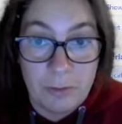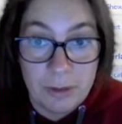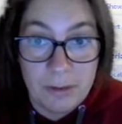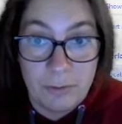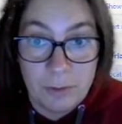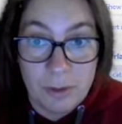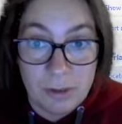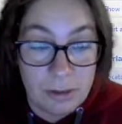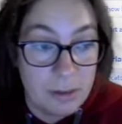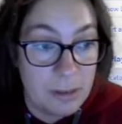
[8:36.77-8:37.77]
It is of
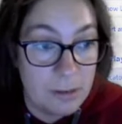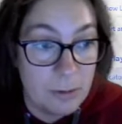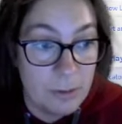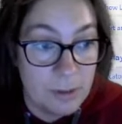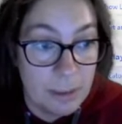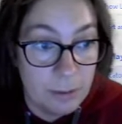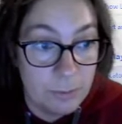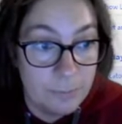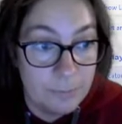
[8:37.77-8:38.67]
course disused now,